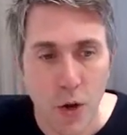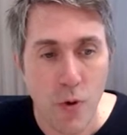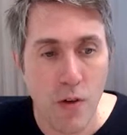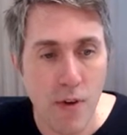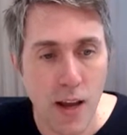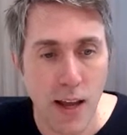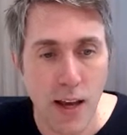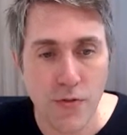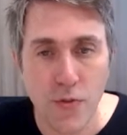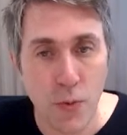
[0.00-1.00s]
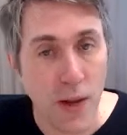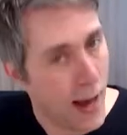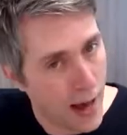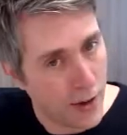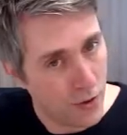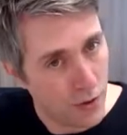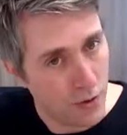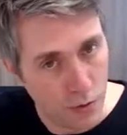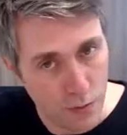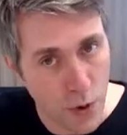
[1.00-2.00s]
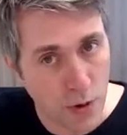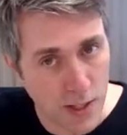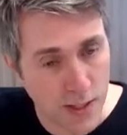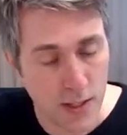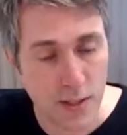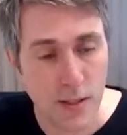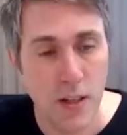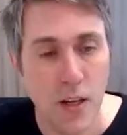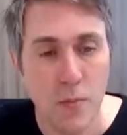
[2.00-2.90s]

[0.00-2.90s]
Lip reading: we realised that we had processes,